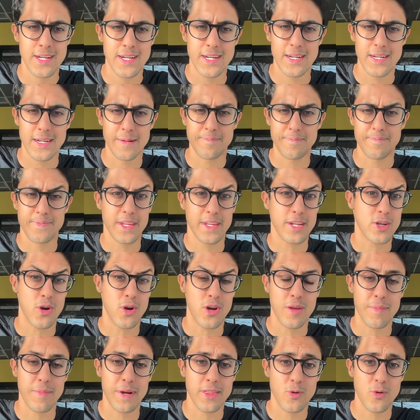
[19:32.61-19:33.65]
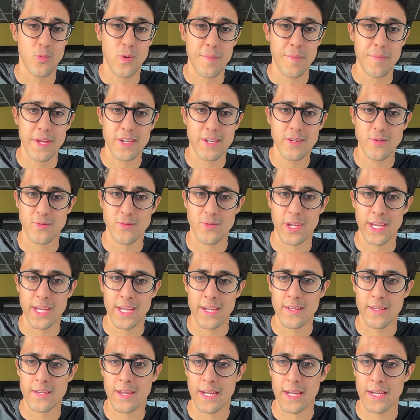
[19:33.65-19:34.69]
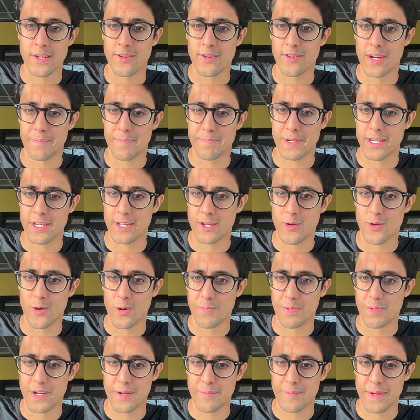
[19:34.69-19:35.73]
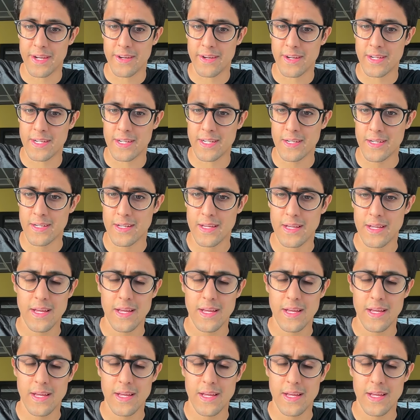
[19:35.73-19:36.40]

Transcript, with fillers: Um, talking about the women who get interrupted in corporate America.